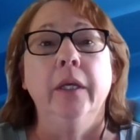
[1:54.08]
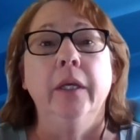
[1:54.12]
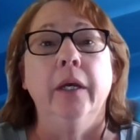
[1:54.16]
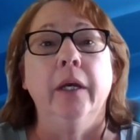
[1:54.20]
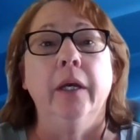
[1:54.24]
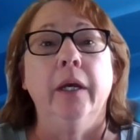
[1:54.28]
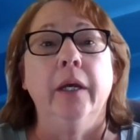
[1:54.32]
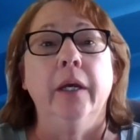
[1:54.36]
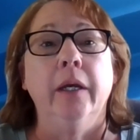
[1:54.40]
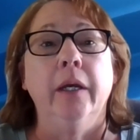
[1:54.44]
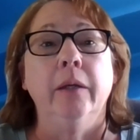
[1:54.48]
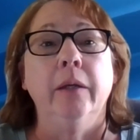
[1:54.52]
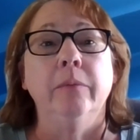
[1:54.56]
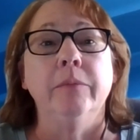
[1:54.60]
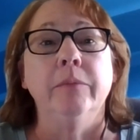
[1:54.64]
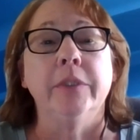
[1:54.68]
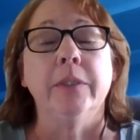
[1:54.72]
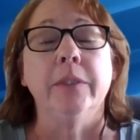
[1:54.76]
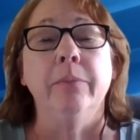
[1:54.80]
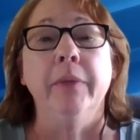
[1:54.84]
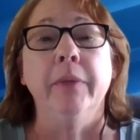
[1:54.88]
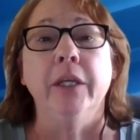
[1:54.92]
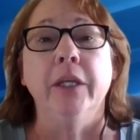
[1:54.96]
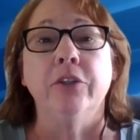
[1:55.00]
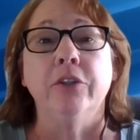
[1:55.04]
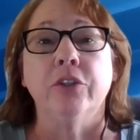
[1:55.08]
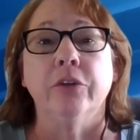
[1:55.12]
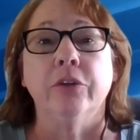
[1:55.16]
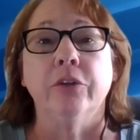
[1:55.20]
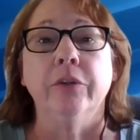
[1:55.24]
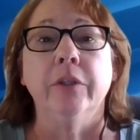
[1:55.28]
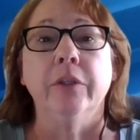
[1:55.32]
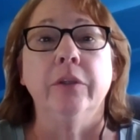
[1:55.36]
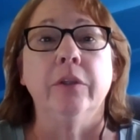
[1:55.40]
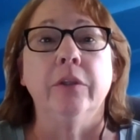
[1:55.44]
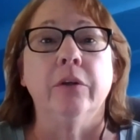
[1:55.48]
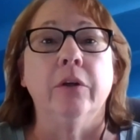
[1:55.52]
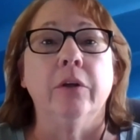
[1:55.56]
to make sure
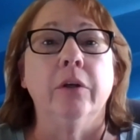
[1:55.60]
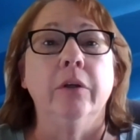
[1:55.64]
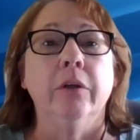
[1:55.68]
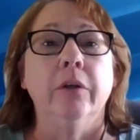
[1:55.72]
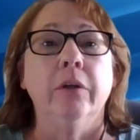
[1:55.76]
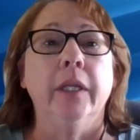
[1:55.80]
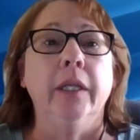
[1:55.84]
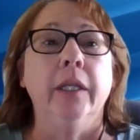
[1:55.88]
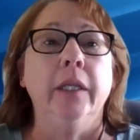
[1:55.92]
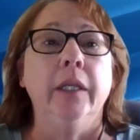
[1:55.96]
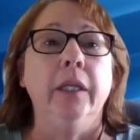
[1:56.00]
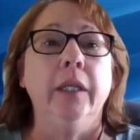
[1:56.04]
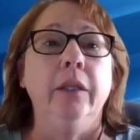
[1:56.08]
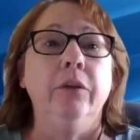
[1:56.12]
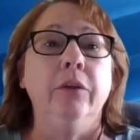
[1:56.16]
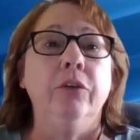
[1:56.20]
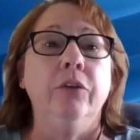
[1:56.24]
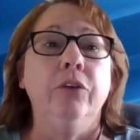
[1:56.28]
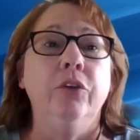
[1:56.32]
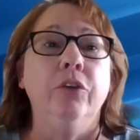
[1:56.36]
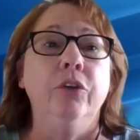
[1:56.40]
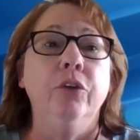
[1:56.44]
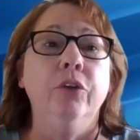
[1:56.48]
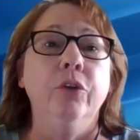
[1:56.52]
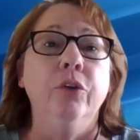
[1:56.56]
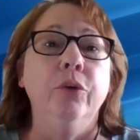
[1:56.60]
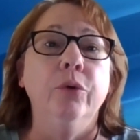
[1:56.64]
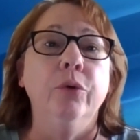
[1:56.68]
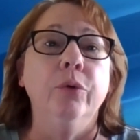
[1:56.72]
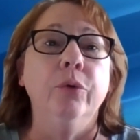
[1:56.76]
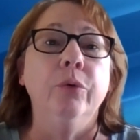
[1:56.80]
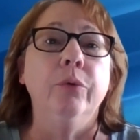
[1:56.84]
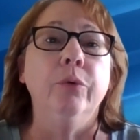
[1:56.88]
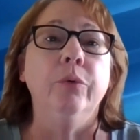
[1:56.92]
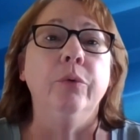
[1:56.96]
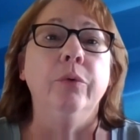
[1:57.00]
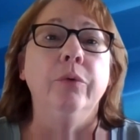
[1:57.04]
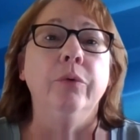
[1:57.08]
that there aren't any
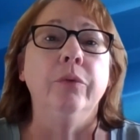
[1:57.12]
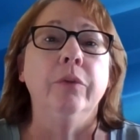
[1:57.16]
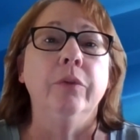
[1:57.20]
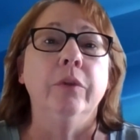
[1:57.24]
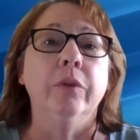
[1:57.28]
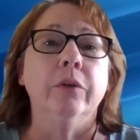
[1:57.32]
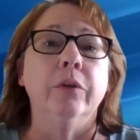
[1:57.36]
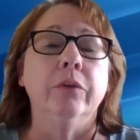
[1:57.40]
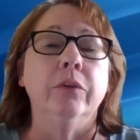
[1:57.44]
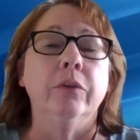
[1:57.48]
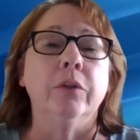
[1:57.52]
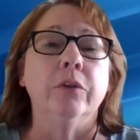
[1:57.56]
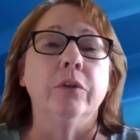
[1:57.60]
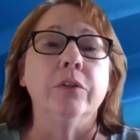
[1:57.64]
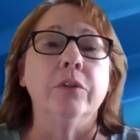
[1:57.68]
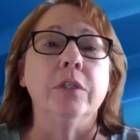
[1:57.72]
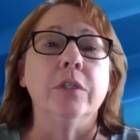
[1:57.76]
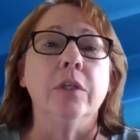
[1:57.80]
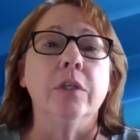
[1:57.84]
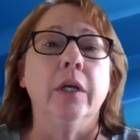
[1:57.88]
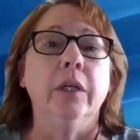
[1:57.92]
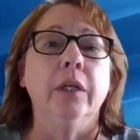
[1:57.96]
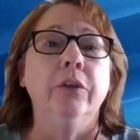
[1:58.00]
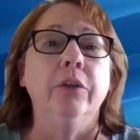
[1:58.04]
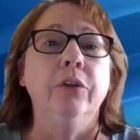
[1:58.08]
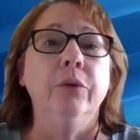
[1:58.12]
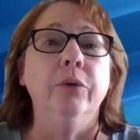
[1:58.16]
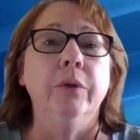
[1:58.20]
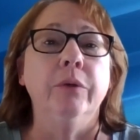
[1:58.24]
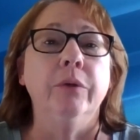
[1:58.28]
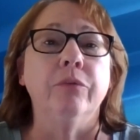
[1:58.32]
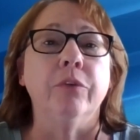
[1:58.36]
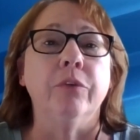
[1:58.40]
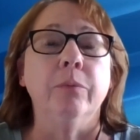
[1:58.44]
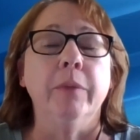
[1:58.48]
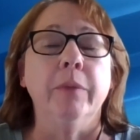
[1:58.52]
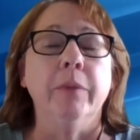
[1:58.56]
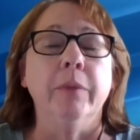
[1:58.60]
new, there's not new
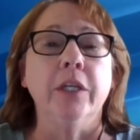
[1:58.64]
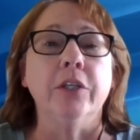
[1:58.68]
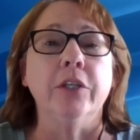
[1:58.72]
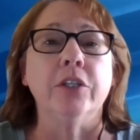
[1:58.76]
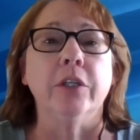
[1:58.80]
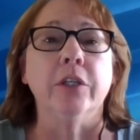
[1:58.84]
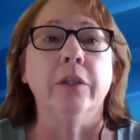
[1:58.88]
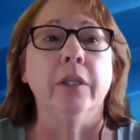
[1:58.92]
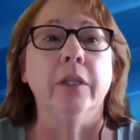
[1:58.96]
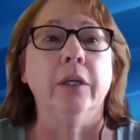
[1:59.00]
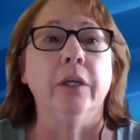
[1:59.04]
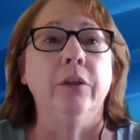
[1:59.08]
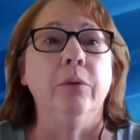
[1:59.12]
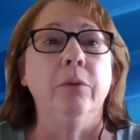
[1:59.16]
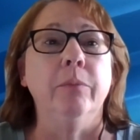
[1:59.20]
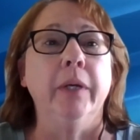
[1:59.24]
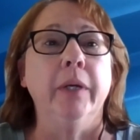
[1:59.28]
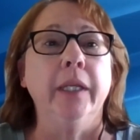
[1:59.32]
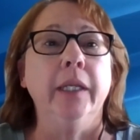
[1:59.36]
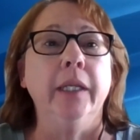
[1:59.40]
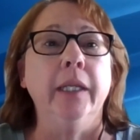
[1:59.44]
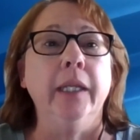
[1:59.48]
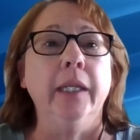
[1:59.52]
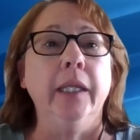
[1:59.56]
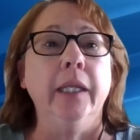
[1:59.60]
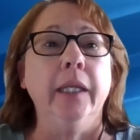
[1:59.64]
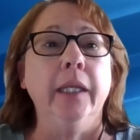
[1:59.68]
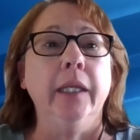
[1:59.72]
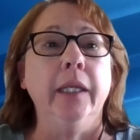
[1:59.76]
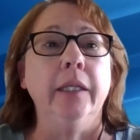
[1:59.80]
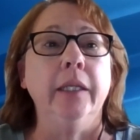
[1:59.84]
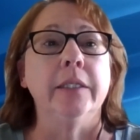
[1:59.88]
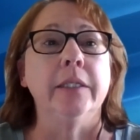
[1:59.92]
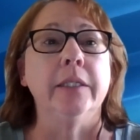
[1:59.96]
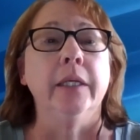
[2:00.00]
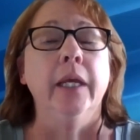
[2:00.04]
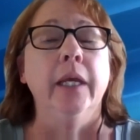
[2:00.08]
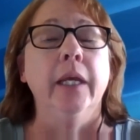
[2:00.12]
information that you might
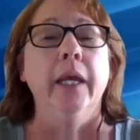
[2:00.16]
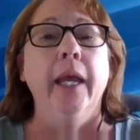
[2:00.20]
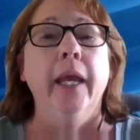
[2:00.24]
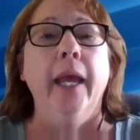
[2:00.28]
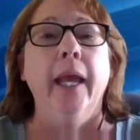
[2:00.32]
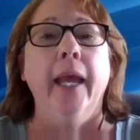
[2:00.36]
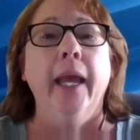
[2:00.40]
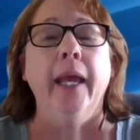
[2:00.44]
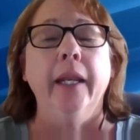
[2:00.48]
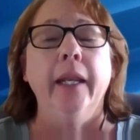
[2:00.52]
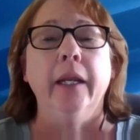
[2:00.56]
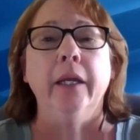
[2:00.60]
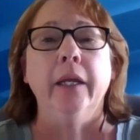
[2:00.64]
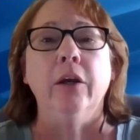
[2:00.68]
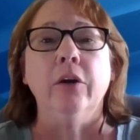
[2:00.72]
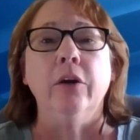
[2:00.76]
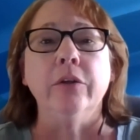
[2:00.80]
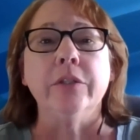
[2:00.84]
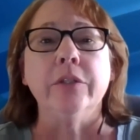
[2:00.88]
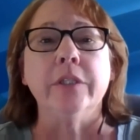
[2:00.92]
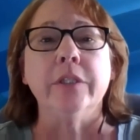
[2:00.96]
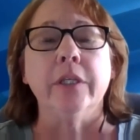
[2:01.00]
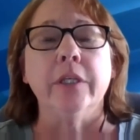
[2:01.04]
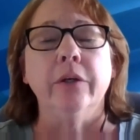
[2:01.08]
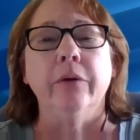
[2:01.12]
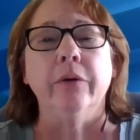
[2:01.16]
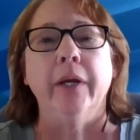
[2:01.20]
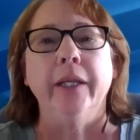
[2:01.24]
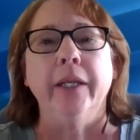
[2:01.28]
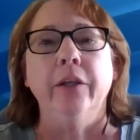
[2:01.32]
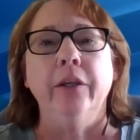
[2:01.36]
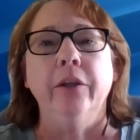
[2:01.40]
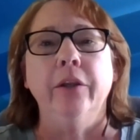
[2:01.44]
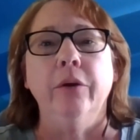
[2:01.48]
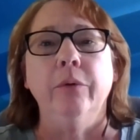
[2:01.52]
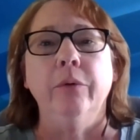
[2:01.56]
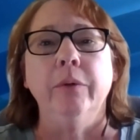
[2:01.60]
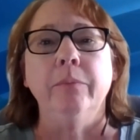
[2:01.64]
need. And I
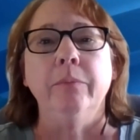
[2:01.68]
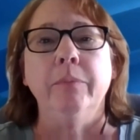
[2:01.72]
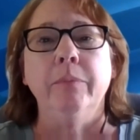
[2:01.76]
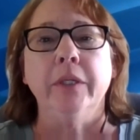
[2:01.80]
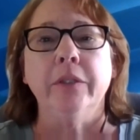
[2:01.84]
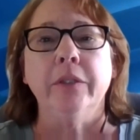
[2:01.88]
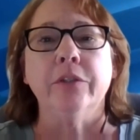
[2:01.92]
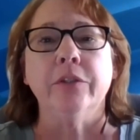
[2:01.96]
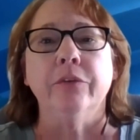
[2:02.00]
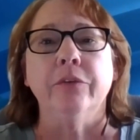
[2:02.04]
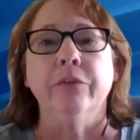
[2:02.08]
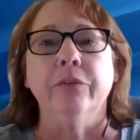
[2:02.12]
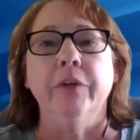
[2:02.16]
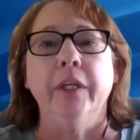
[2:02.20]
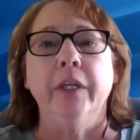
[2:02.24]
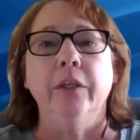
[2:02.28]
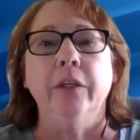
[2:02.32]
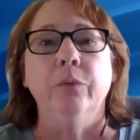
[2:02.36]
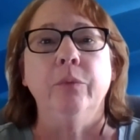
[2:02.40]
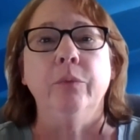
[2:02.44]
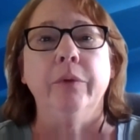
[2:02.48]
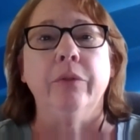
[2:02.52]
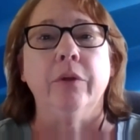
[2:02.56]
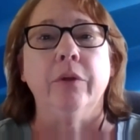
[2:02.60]
know in Pennsylvania with